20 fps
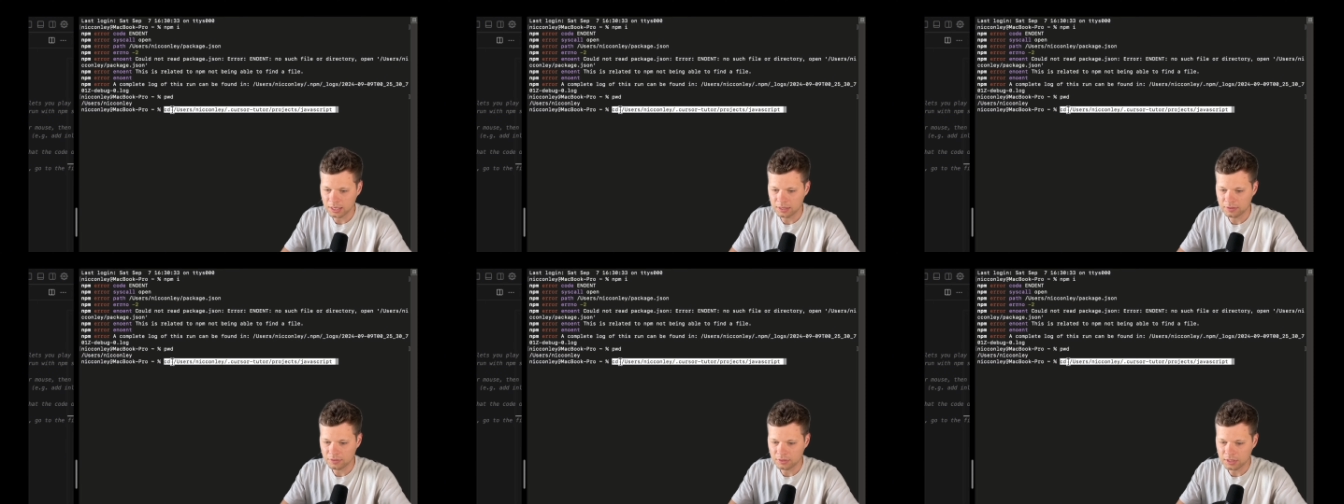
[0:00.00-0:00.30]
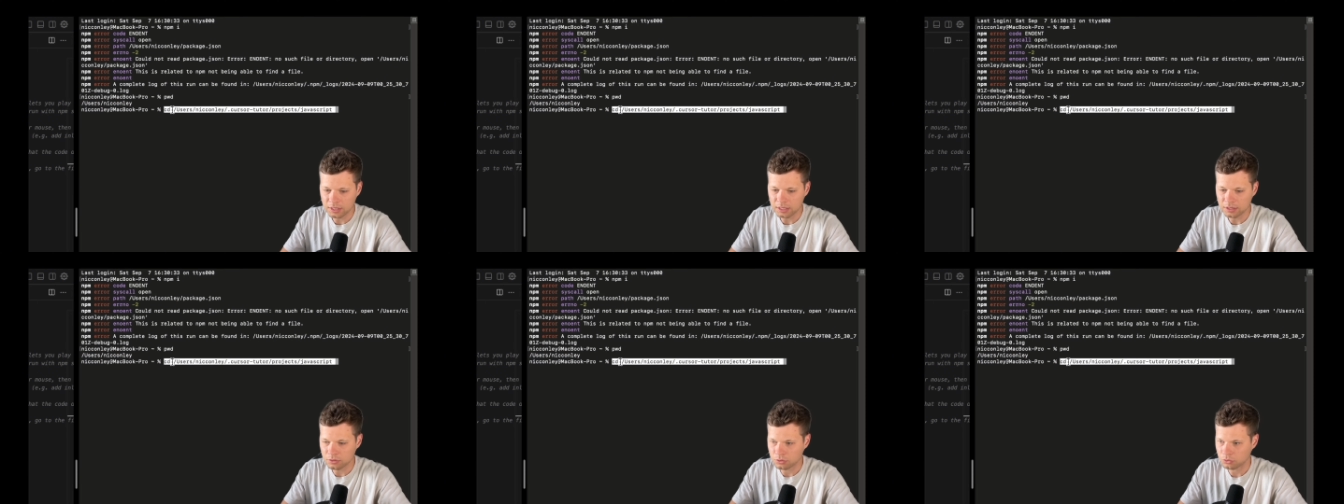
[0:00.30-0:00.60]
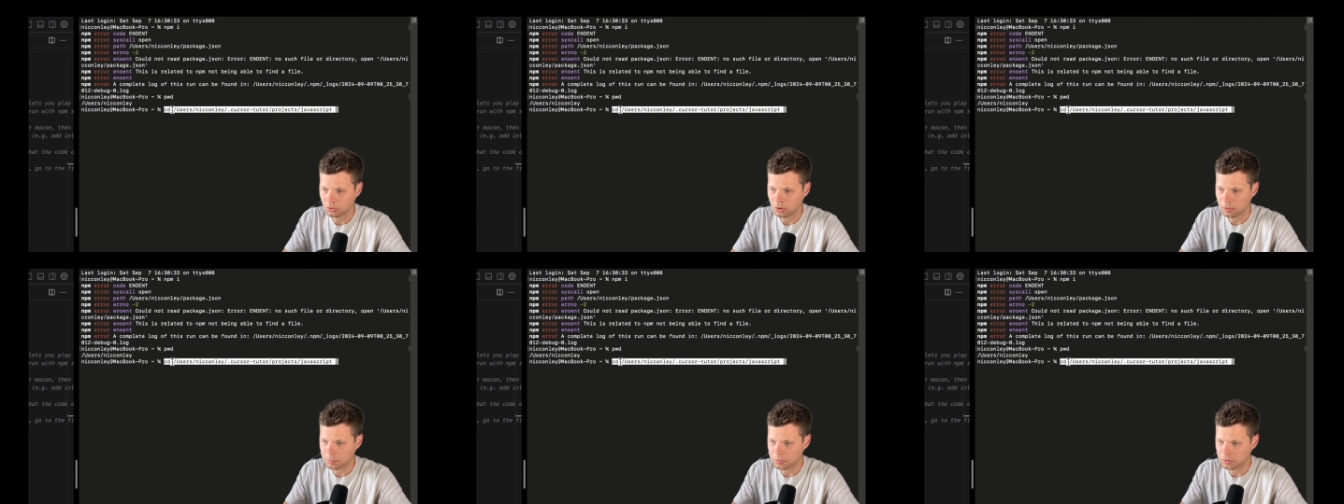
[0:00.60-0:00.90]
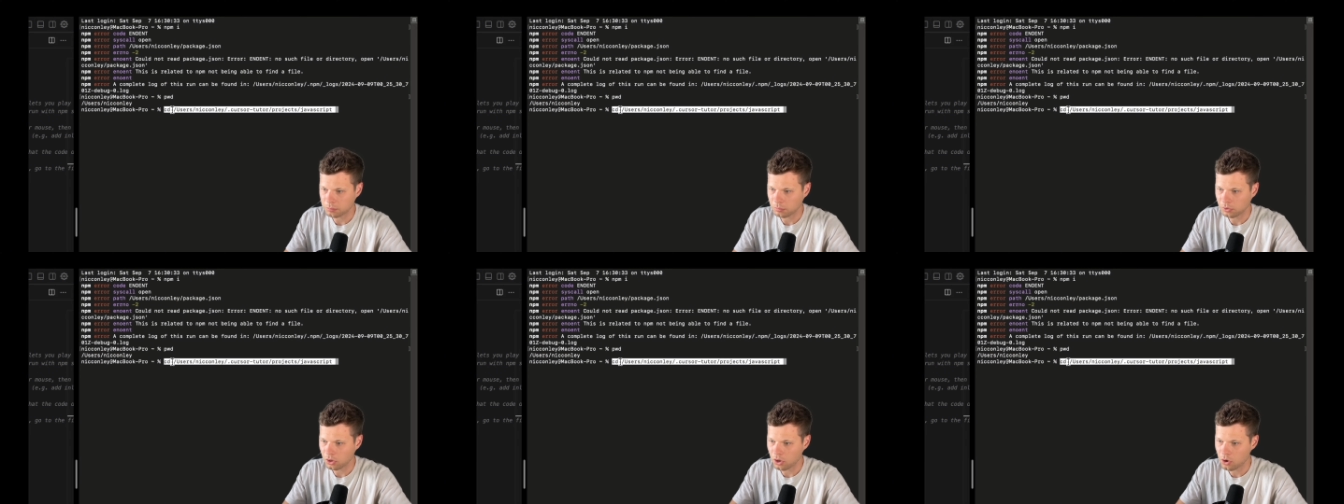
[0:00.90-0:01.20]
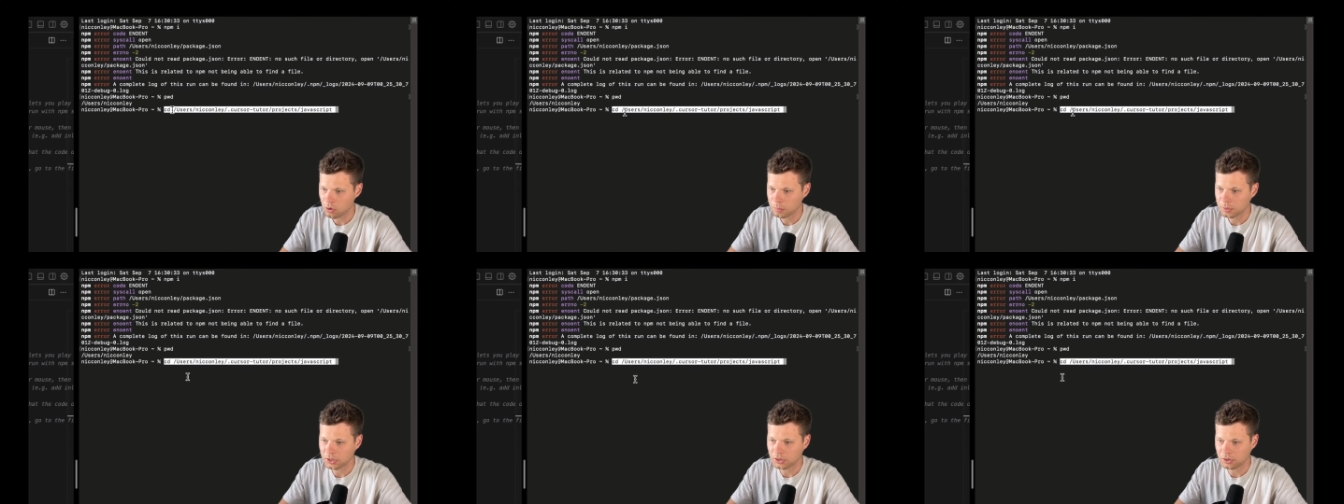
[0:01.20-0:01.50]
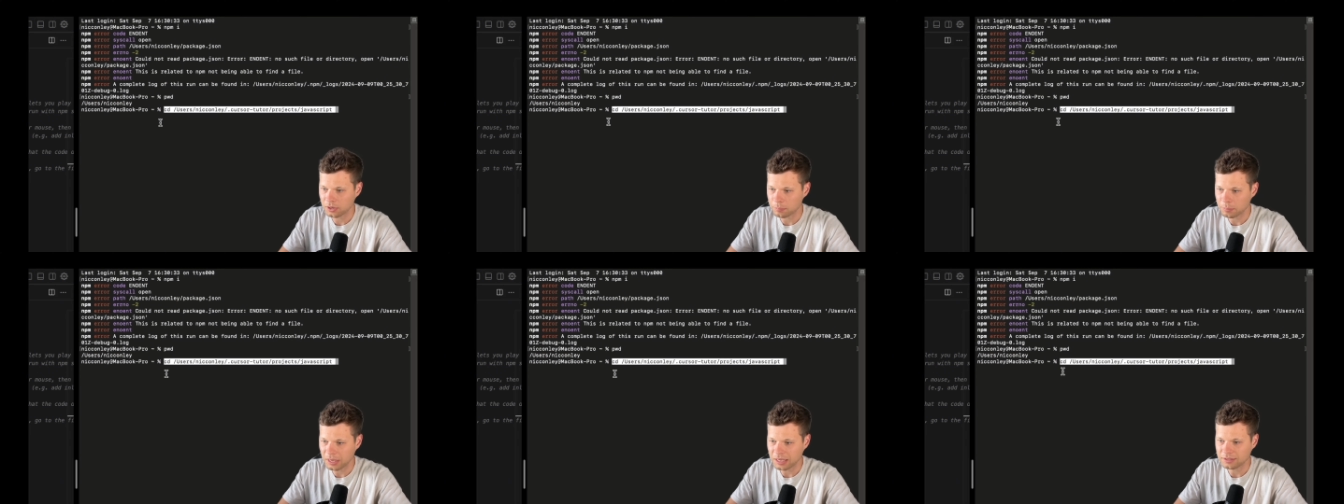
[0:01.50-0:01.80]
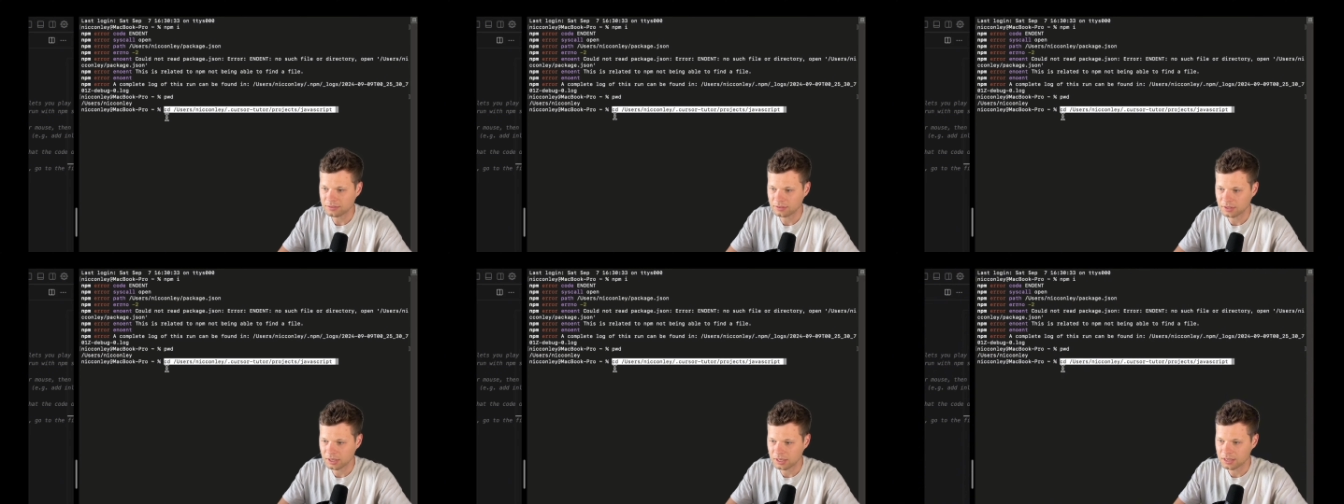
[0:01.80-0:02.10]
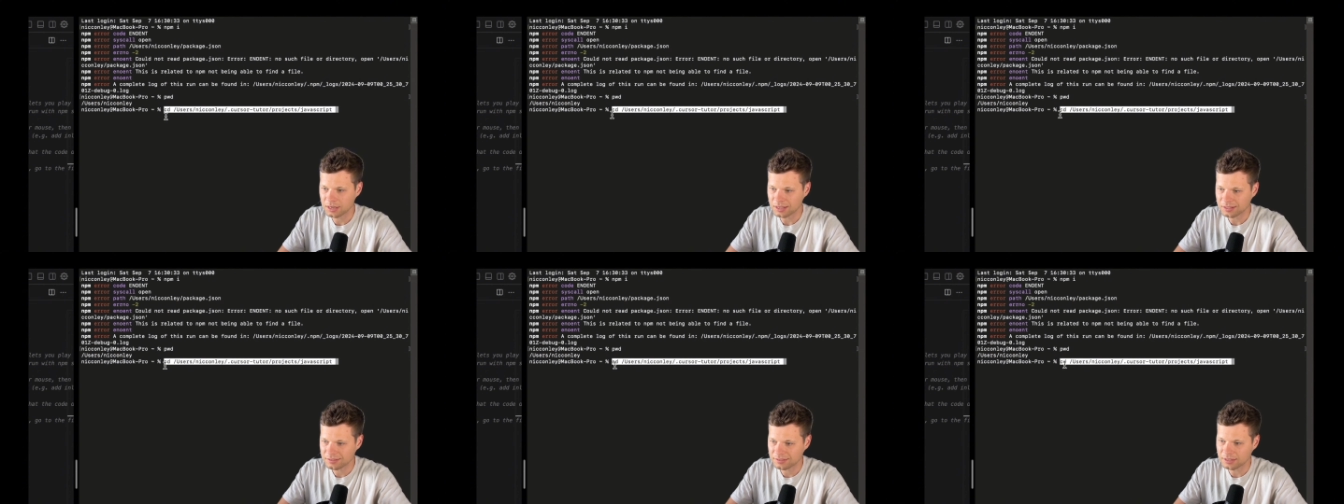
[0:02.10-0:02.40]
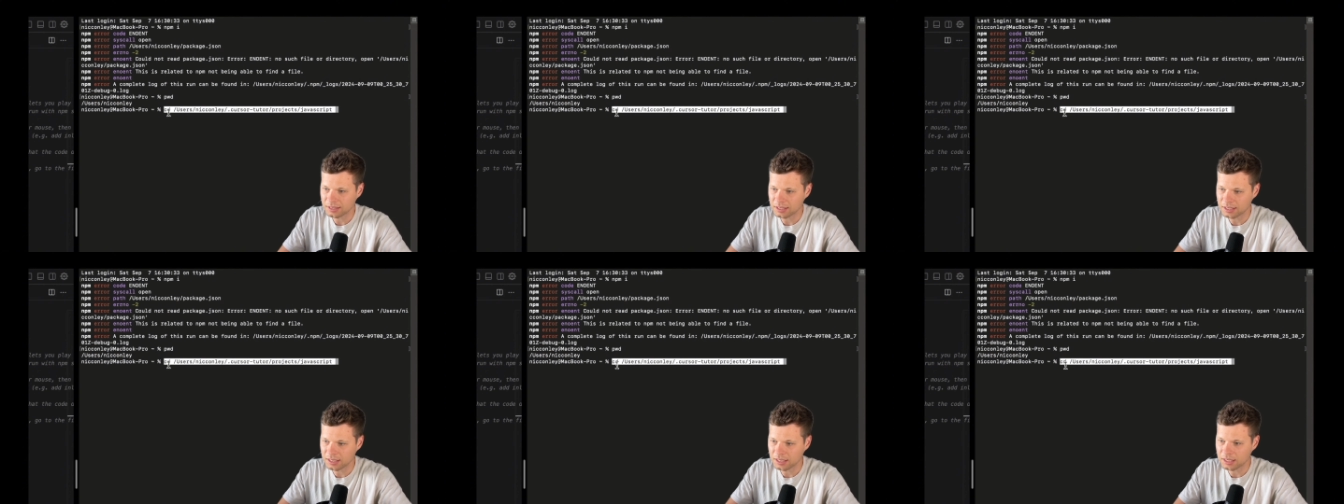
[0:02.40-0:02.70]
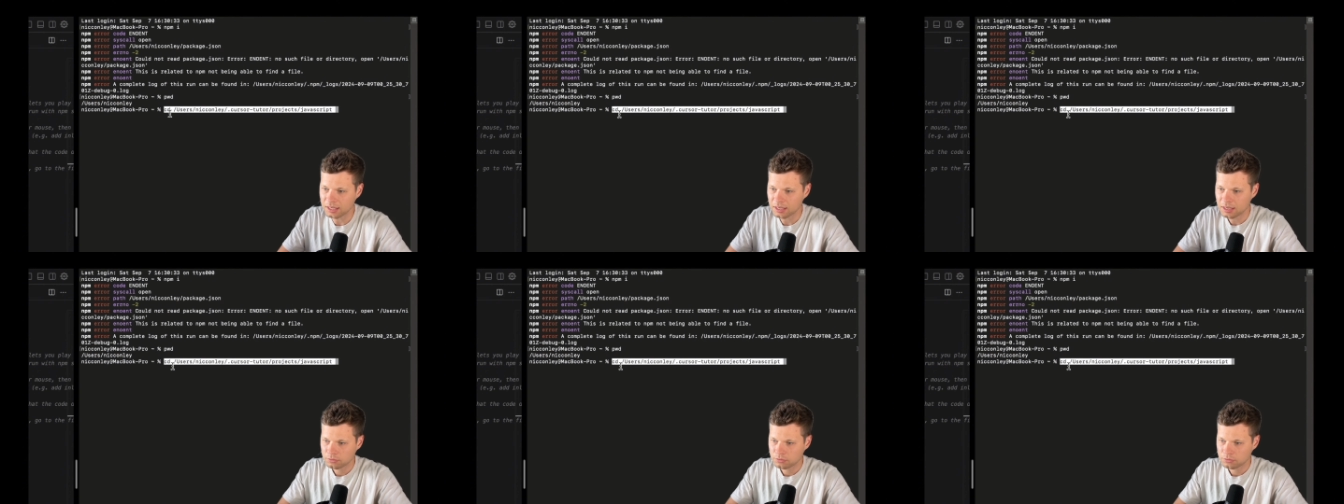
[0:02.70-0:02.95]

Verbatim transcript: in the description below, but you're going to paste in CD